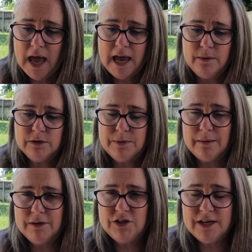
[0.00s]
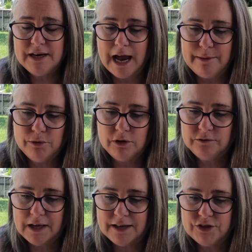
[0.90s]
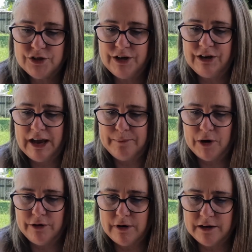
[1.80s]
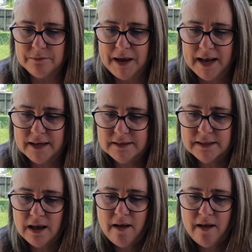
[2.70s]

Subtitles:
It was published in April of last year by Random House.